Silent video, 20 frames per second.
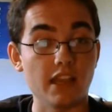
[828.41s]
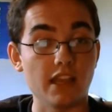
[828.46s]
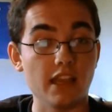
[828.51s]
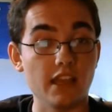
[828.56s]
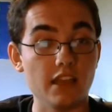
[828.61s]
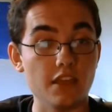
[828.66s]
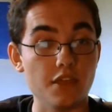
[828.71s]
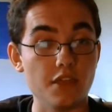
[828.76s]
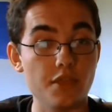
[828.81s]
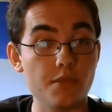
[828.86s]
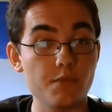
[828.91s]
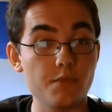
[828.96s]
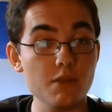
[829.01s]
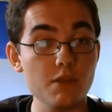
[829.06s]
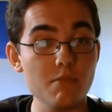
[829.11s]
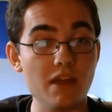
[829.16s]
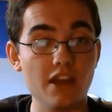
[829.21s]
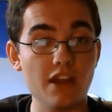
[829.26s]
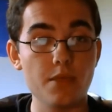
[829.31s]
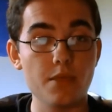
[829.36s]
a 3
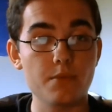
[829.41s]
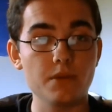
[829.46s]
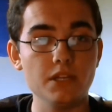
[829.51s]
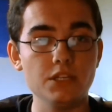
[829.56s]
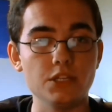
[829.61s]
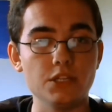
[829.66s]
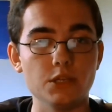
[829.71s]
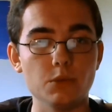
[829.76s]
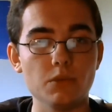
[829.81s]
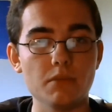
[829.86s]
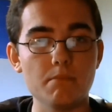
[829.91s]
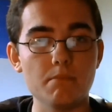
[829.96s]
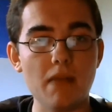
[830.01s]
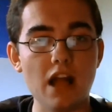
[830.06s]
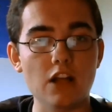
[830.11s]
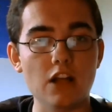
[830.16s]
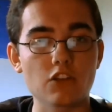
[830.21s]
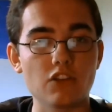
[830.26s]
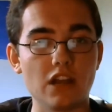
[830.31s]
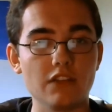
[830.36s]
mana 3/2 with a
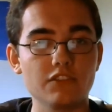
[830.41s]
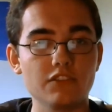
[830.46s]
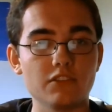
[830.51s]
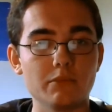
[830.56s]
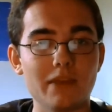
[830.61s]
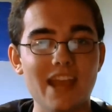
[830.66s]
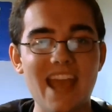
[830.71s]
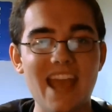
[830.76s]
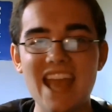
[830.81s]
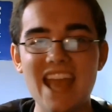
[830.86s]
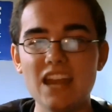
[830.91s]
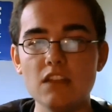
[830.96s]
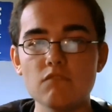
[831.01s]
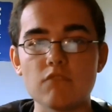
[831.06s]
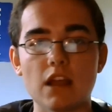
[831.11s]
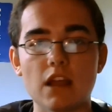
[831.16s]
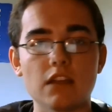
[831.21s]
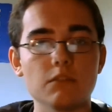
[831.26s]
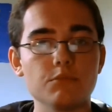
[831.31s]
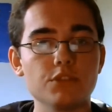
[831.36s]
battle cry of summon any
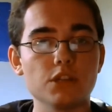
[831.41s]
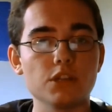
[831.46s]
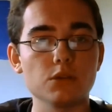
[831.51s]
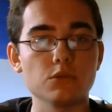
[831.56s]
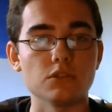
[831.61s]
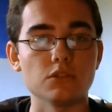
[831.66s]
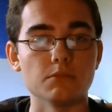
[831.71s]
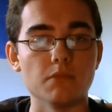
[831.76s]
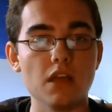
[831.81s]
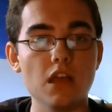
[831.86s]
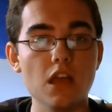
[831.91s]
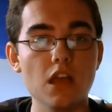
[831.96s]
random totem.